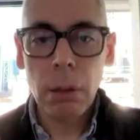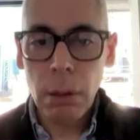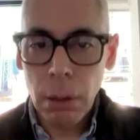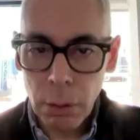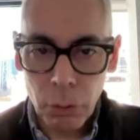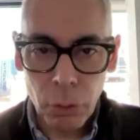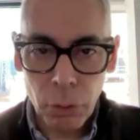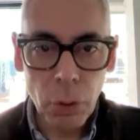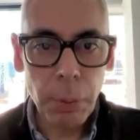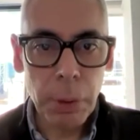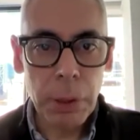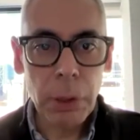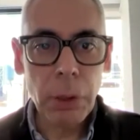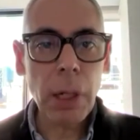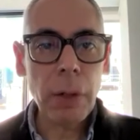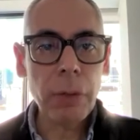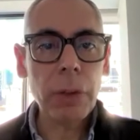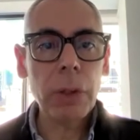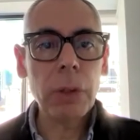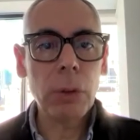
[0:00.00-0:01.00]
Do what you
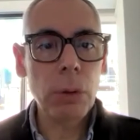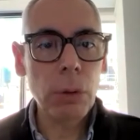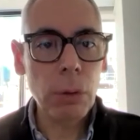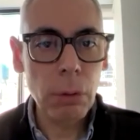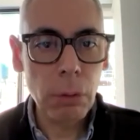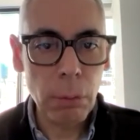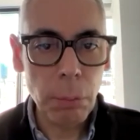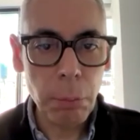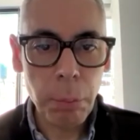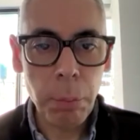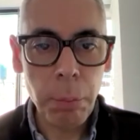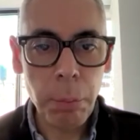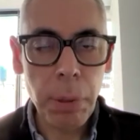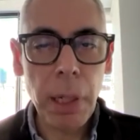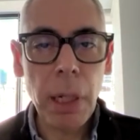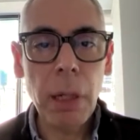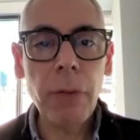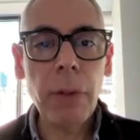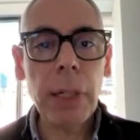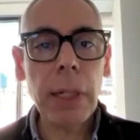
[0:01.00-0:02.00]
have to do,
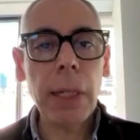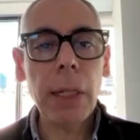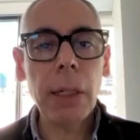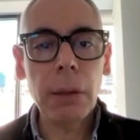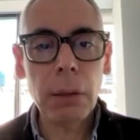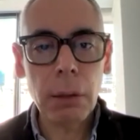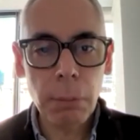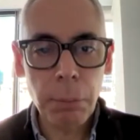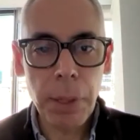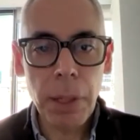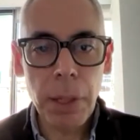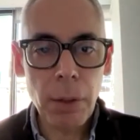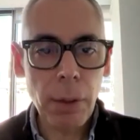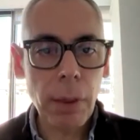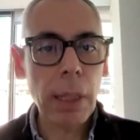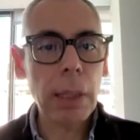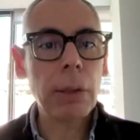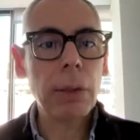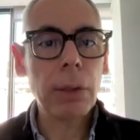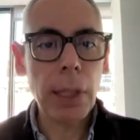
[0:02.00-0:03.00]
believe in it, be
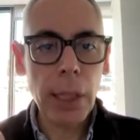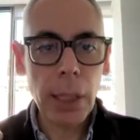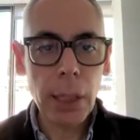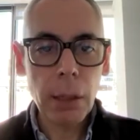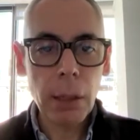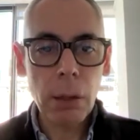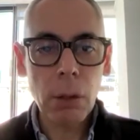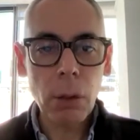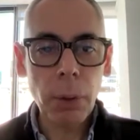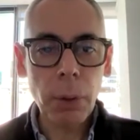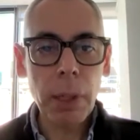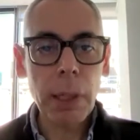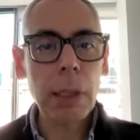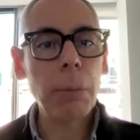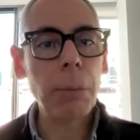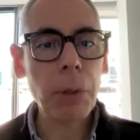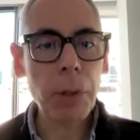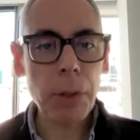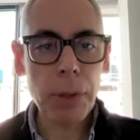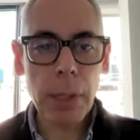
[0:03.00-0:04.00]
authentic, quality
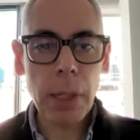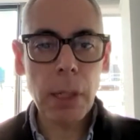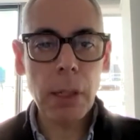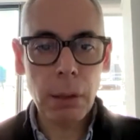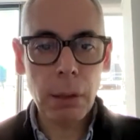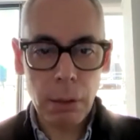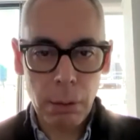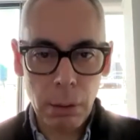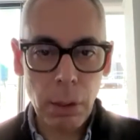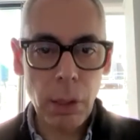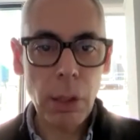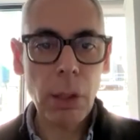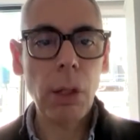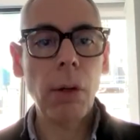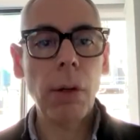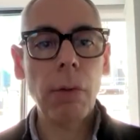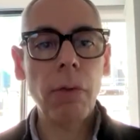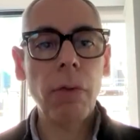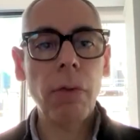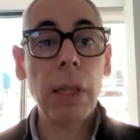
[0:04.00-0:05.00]
music,
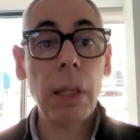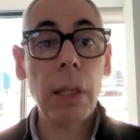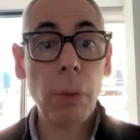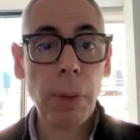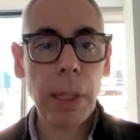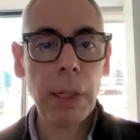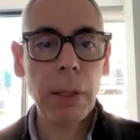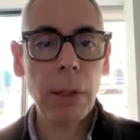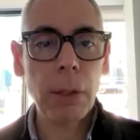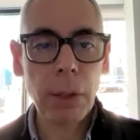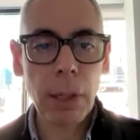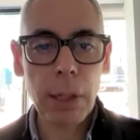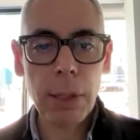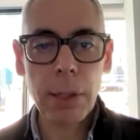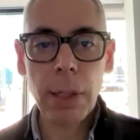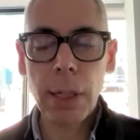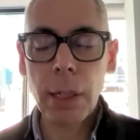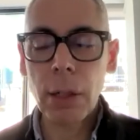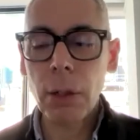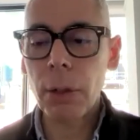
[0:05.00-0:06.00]
find the right audience
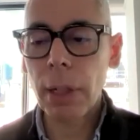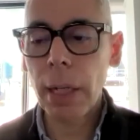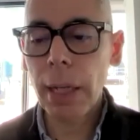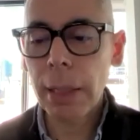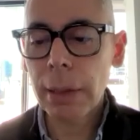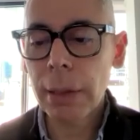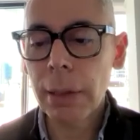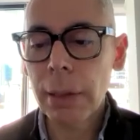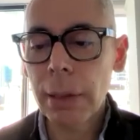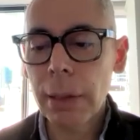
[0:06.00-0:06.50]
and it connects.